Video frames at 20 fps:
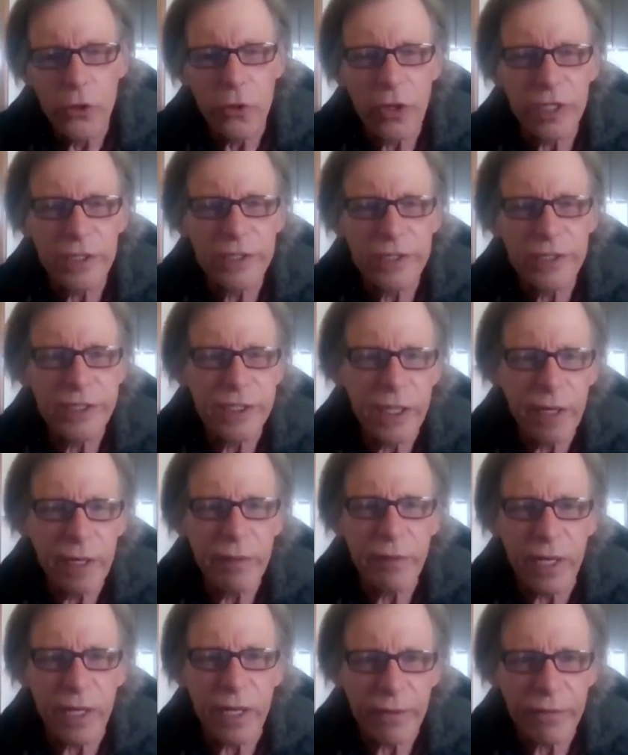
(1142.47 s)
You can see
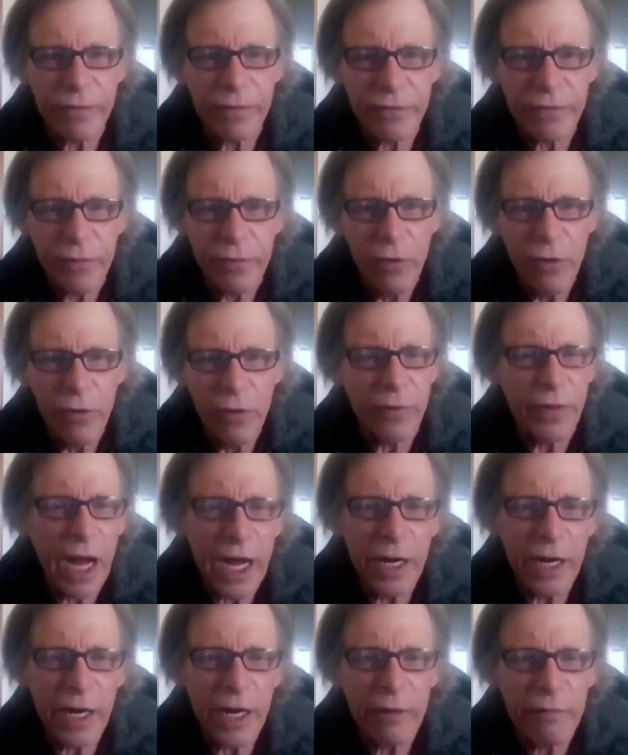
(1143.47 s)
things with a
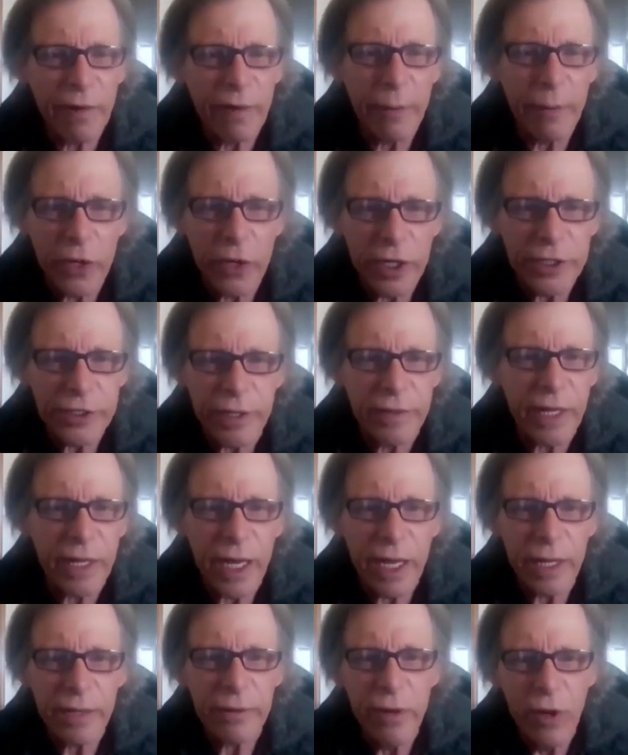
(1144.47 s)
higher vibration
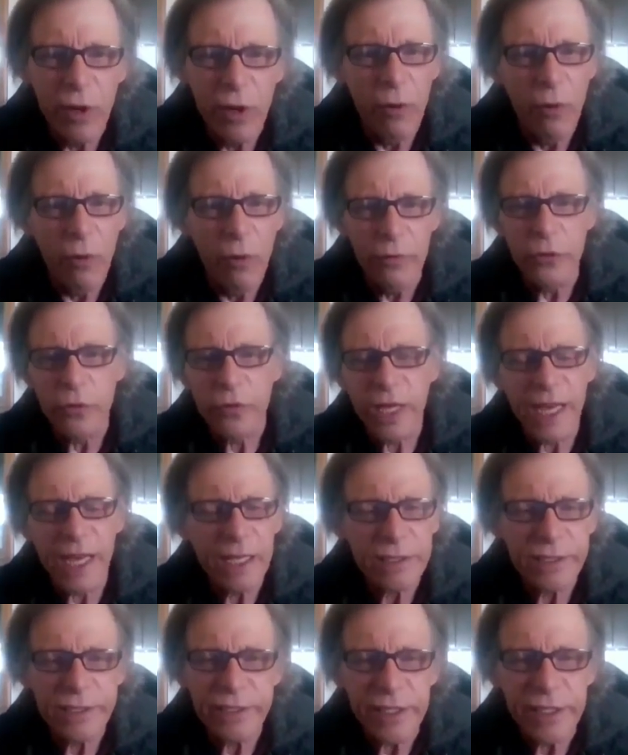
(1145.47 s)
that you
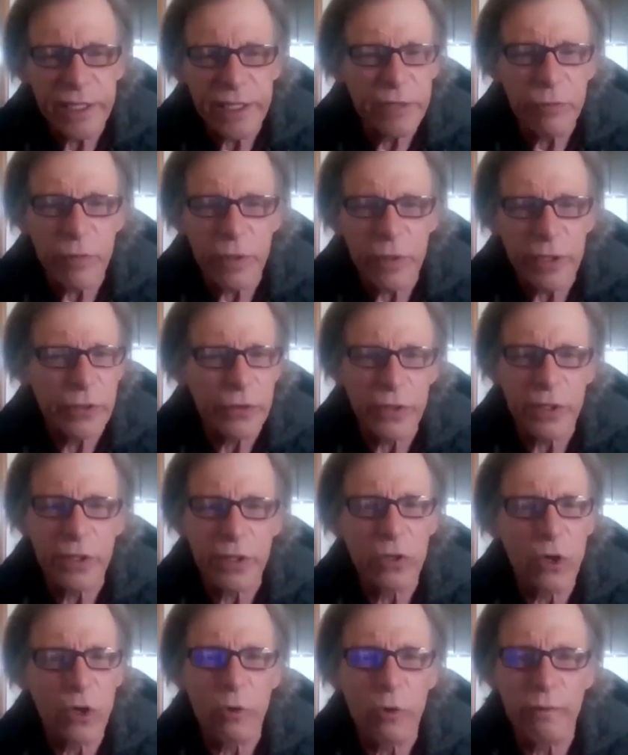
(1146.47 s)
can't see when you're in
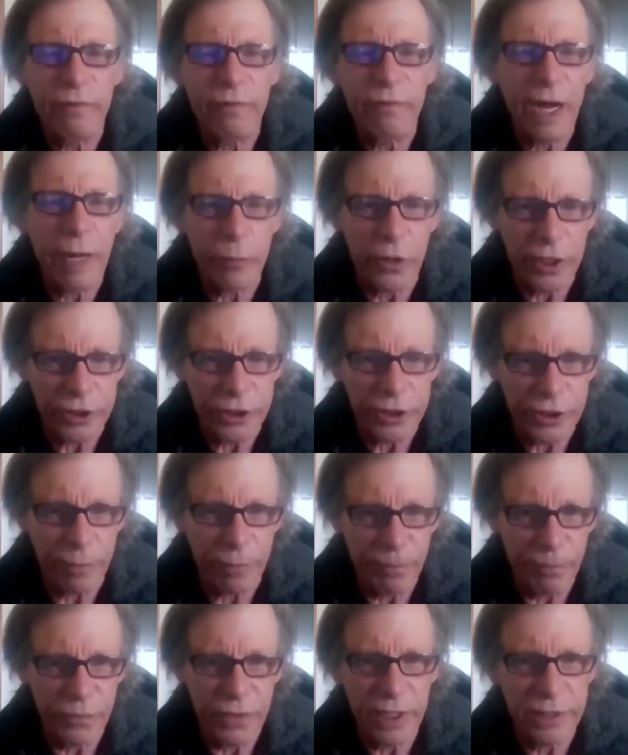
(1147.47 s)
lower vibration.
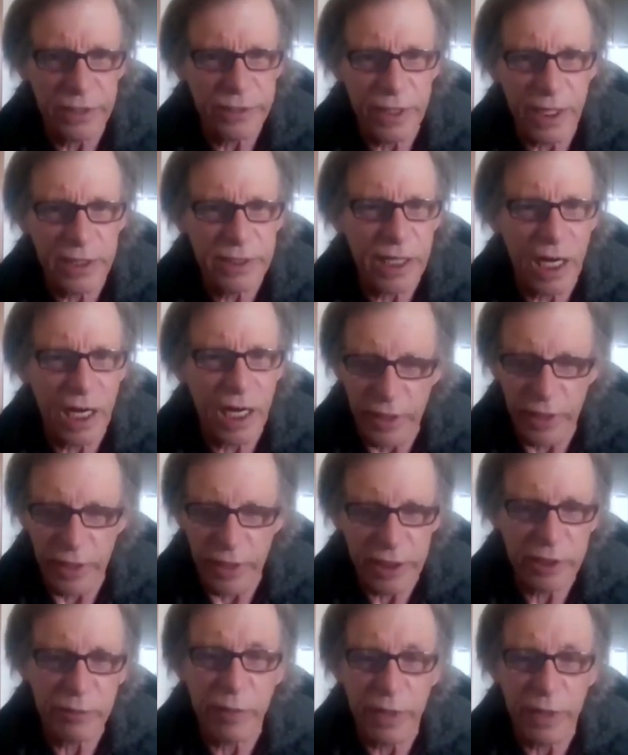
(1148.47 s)
That's how he
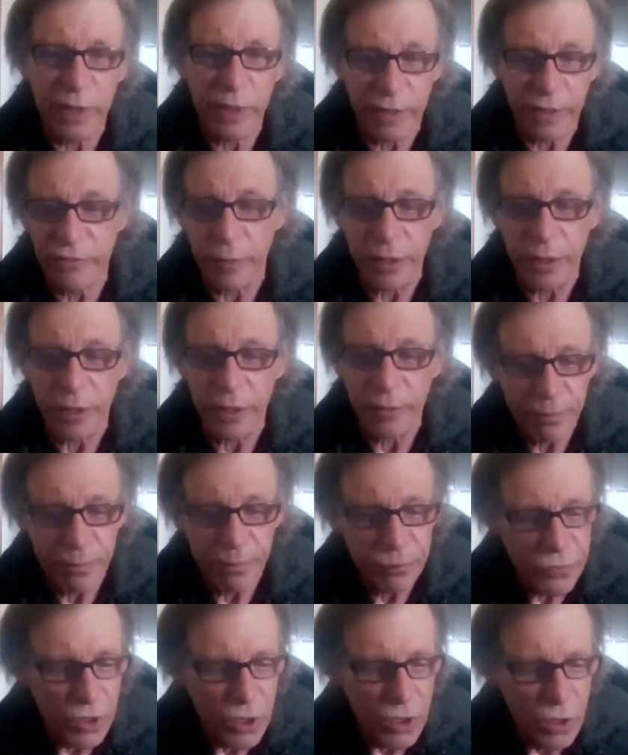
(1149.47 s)
explained it to me.
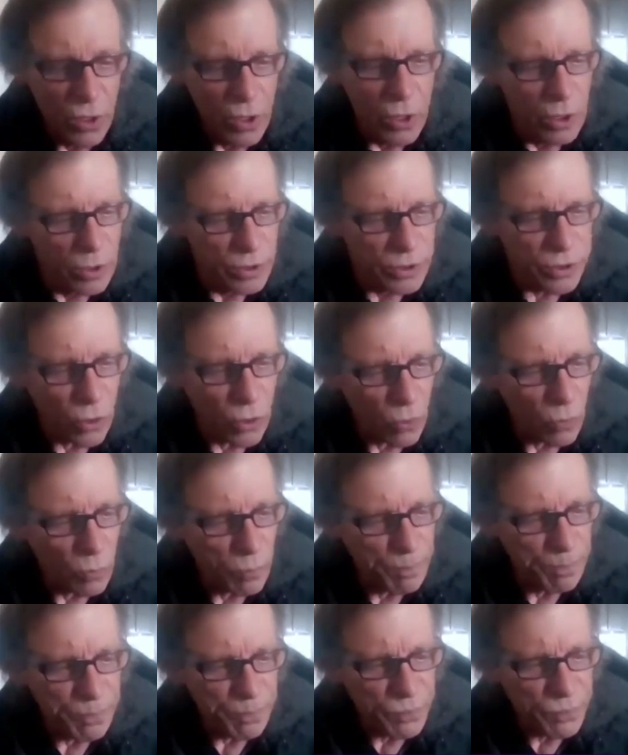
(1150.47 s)

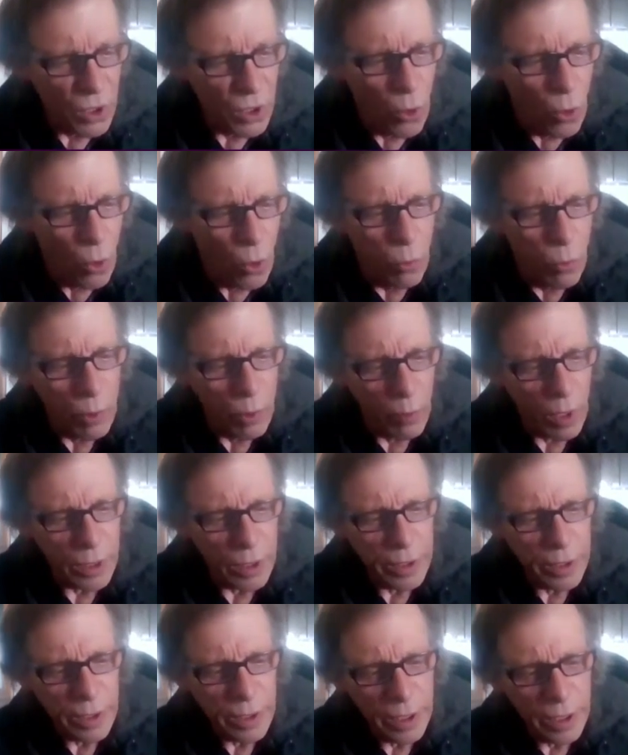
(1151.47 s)
So we
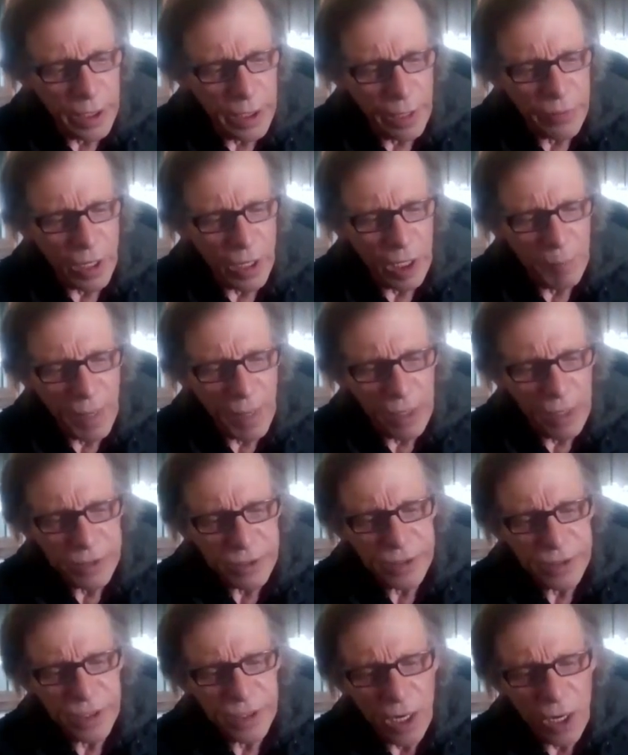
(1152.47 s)
went, and I thought about
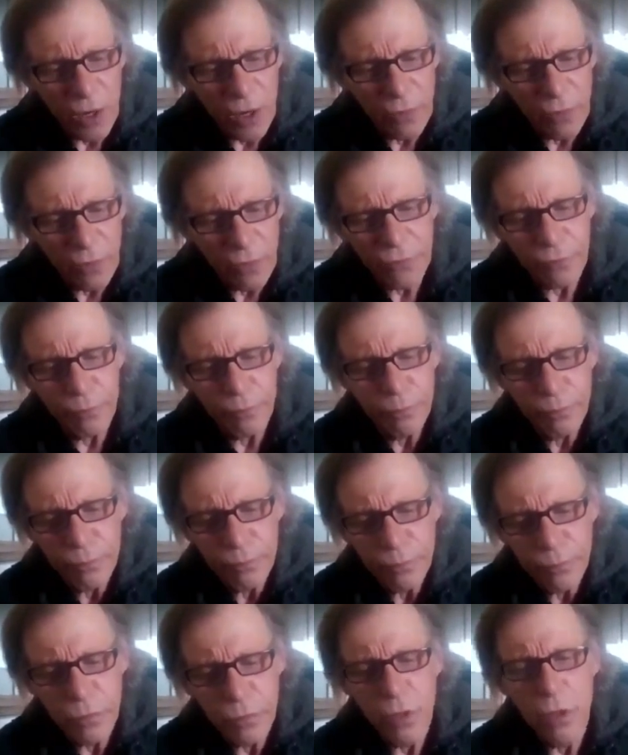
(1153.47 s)
the stars.
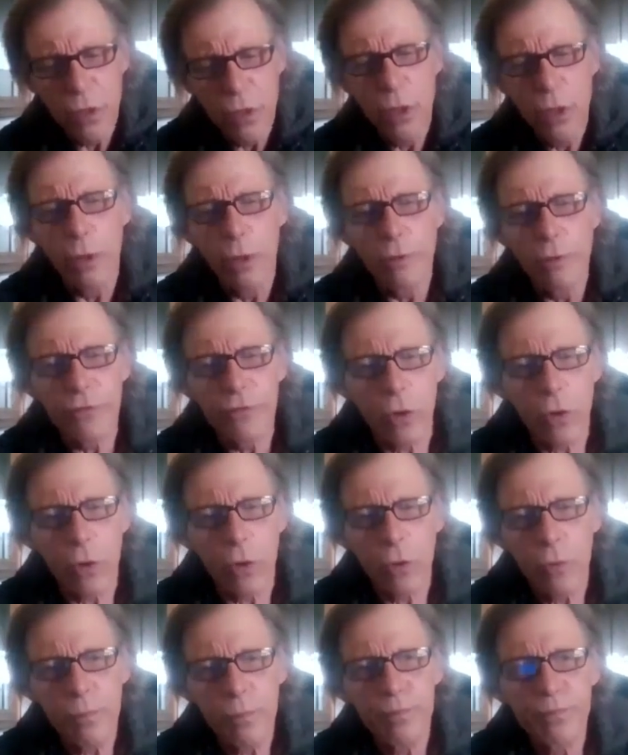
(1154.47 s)

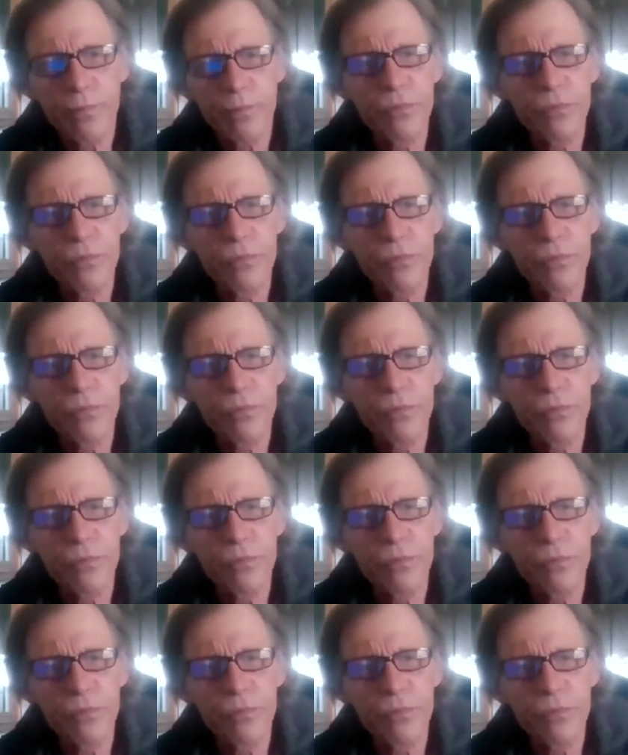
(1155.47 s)
So